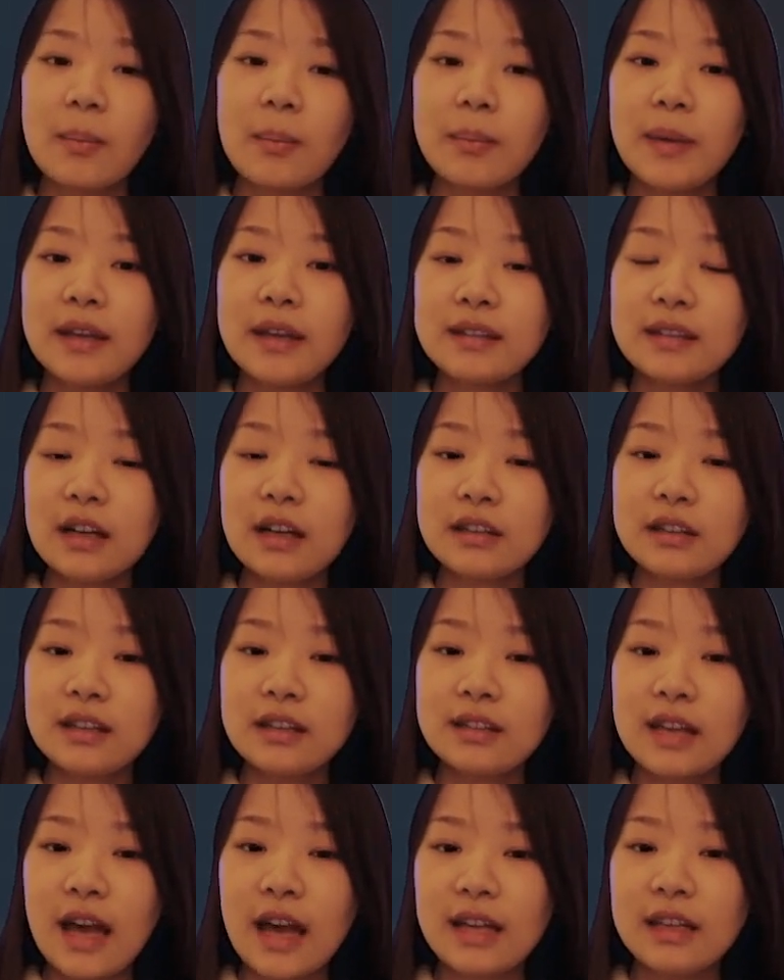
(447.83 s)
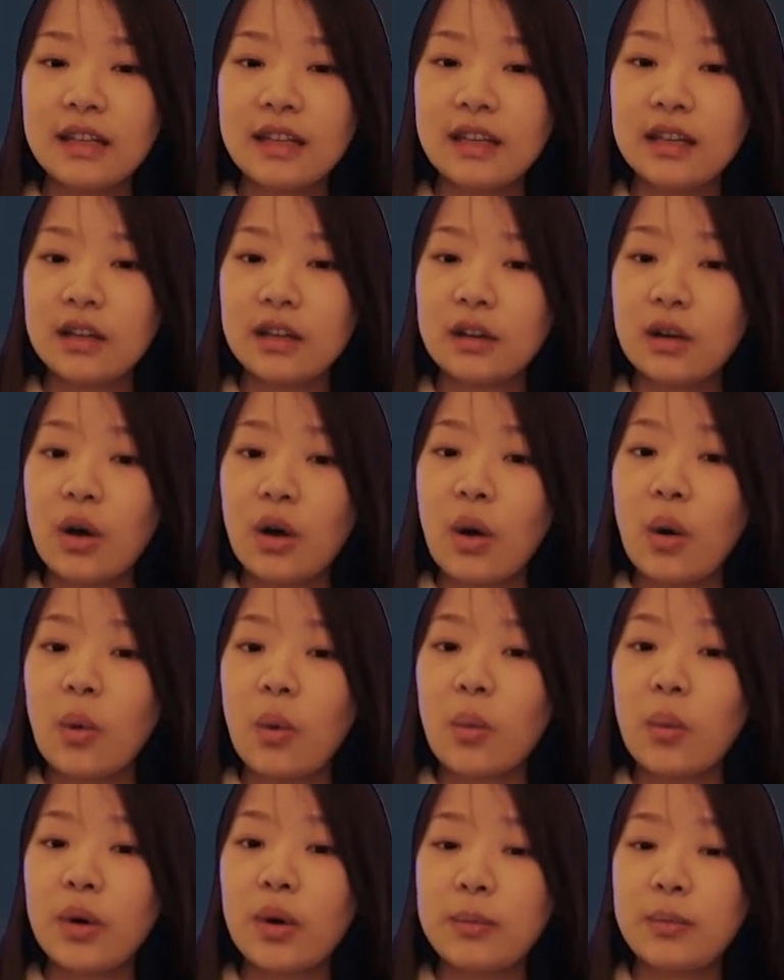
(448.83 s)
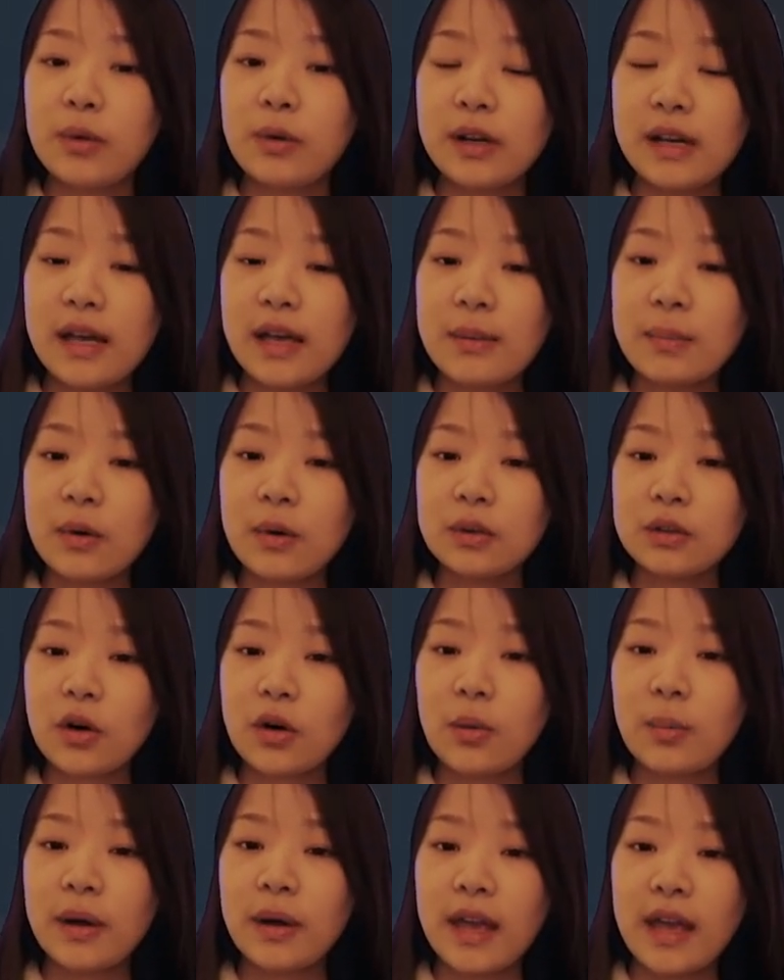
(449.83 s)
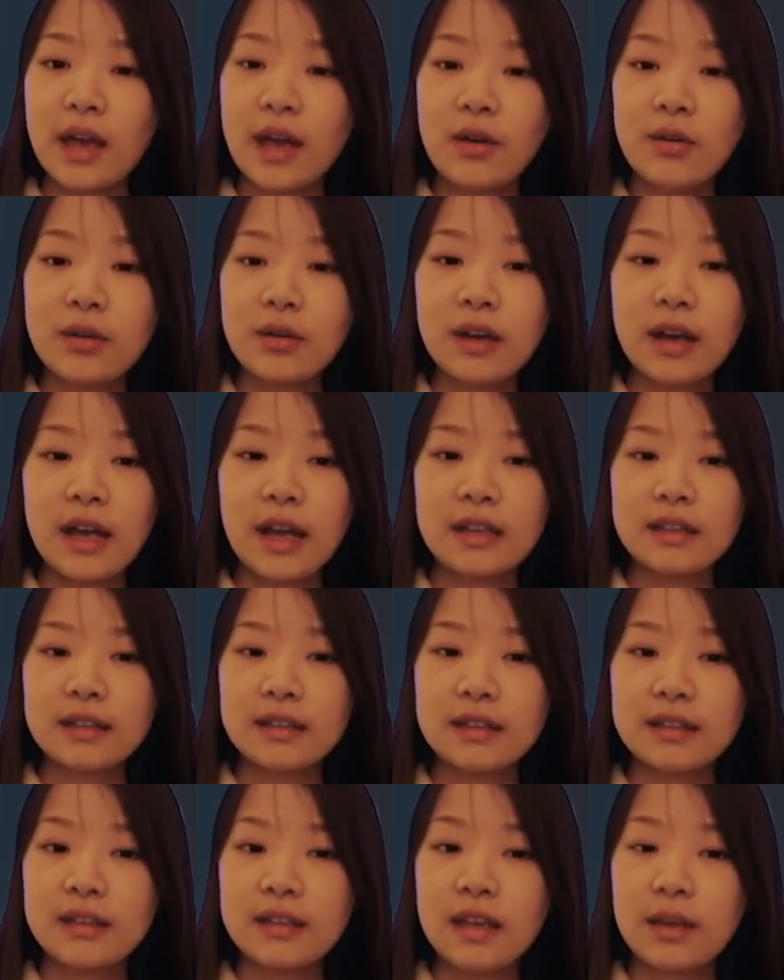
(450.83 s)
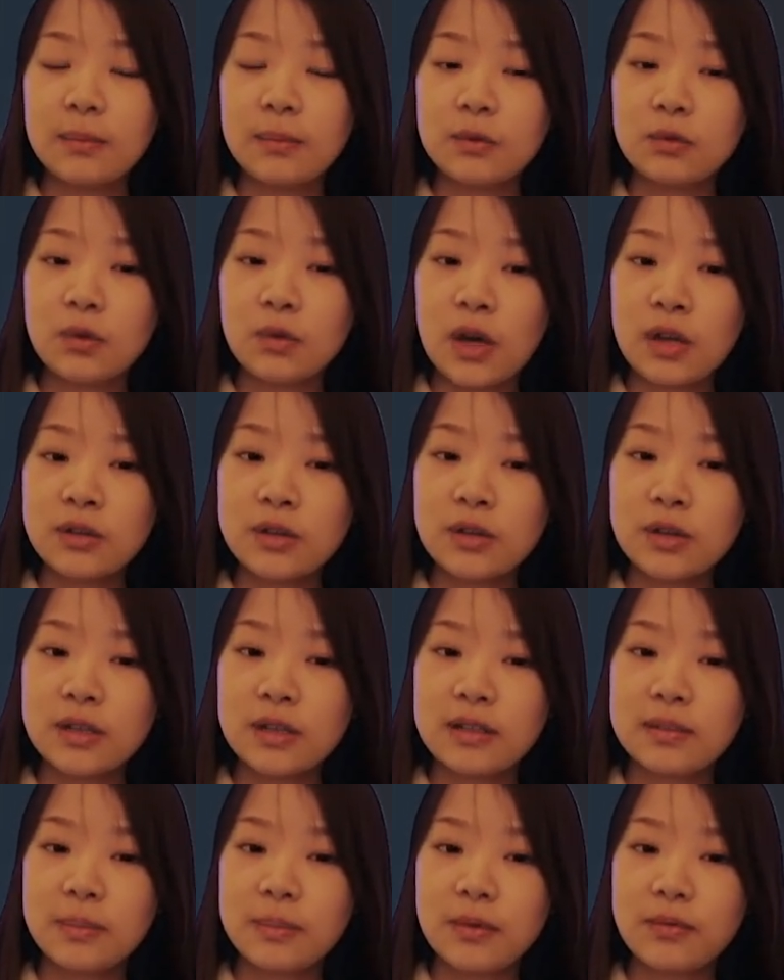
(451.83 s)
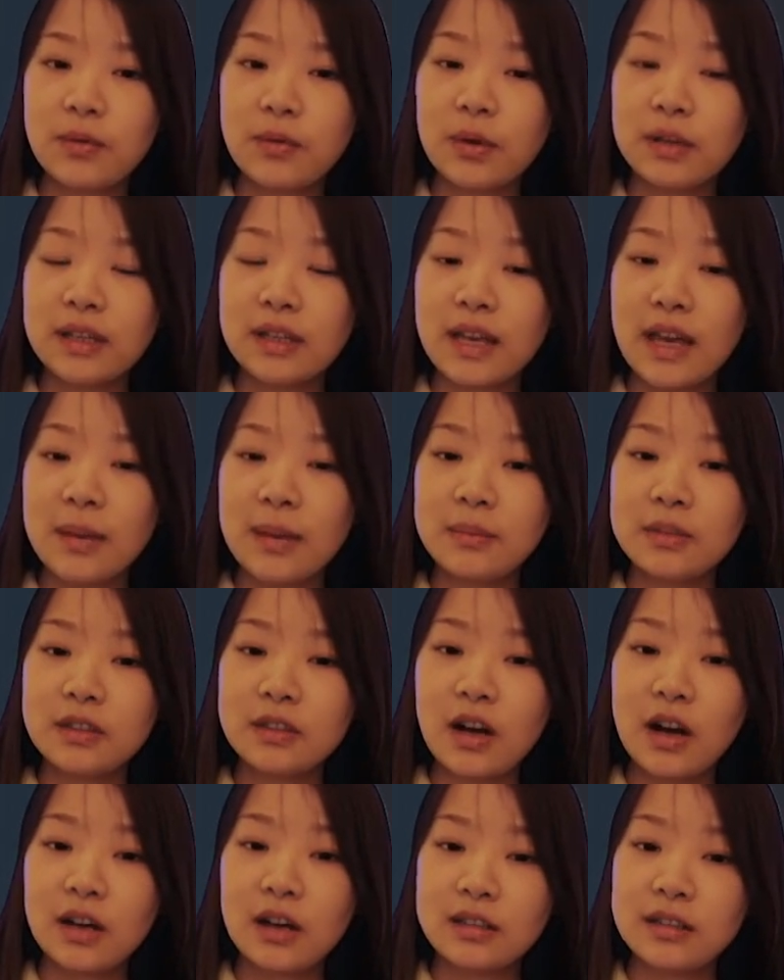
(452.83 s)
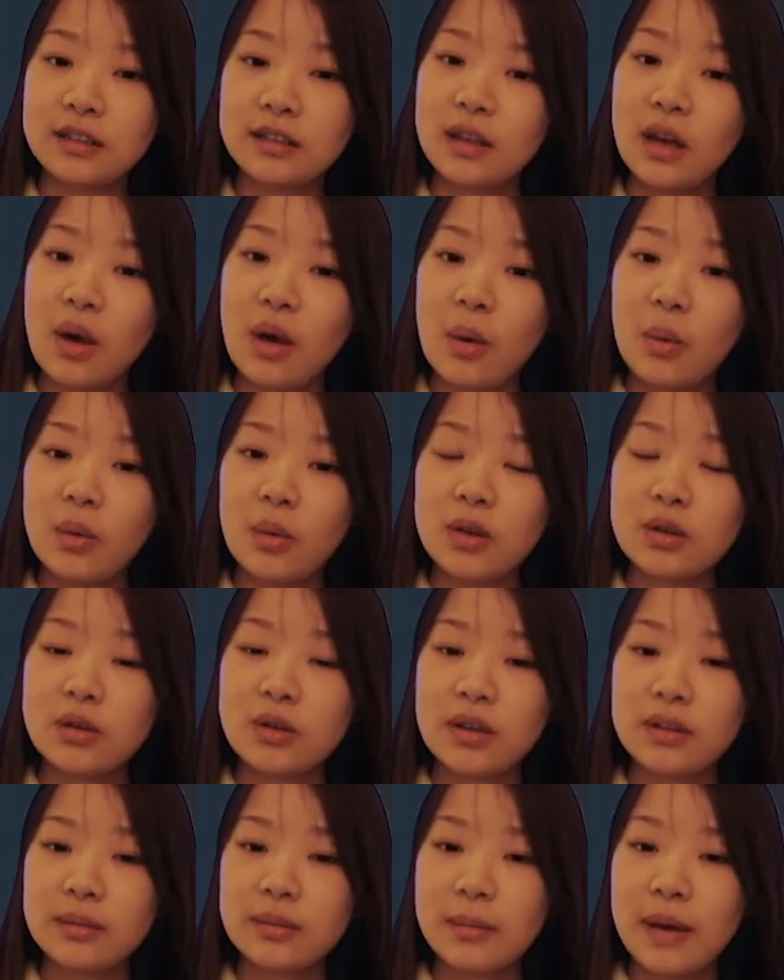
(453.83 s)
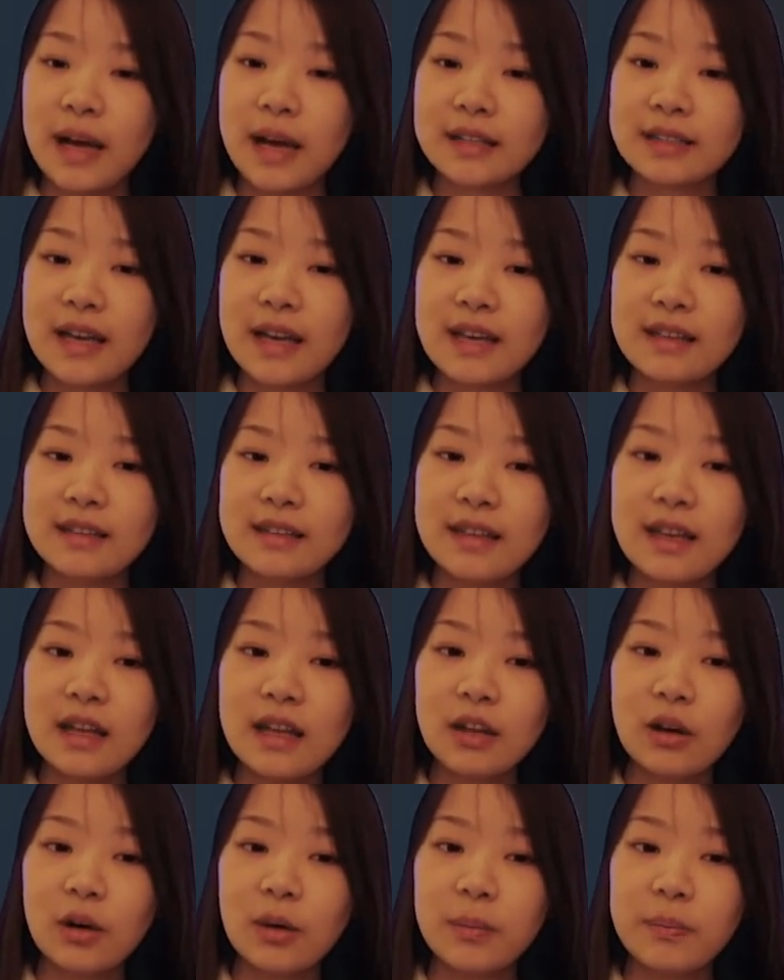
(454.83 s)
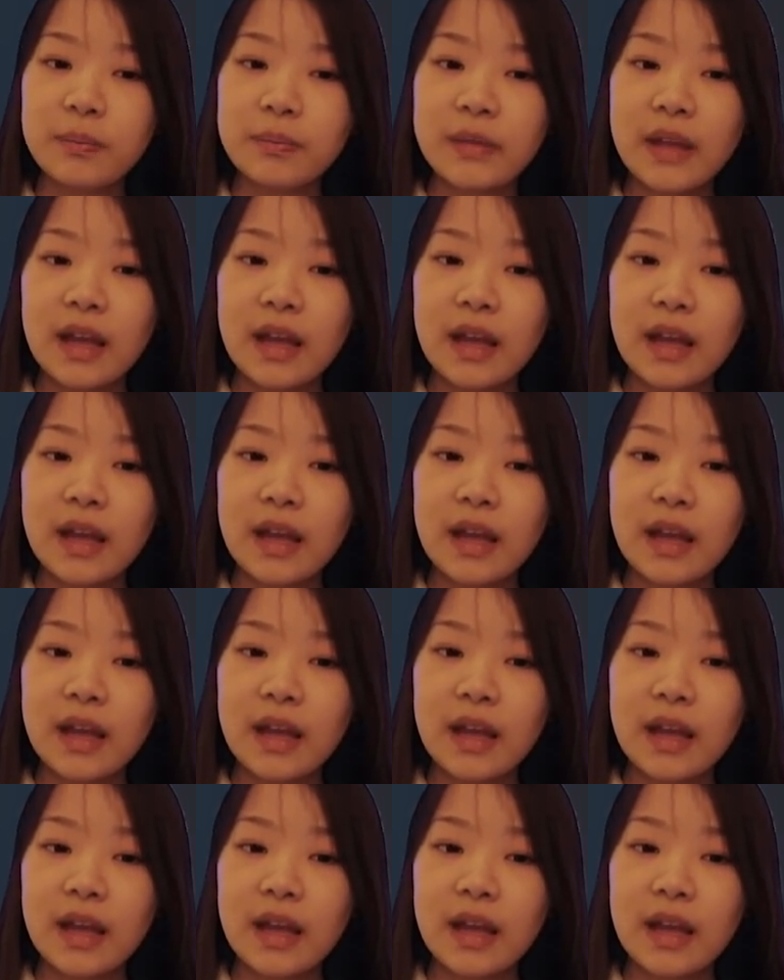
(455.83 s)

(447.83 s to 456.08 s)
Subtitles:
Based on this idea, we pre-labeled open area and deep trenches before the game starts, which is marked as yellow.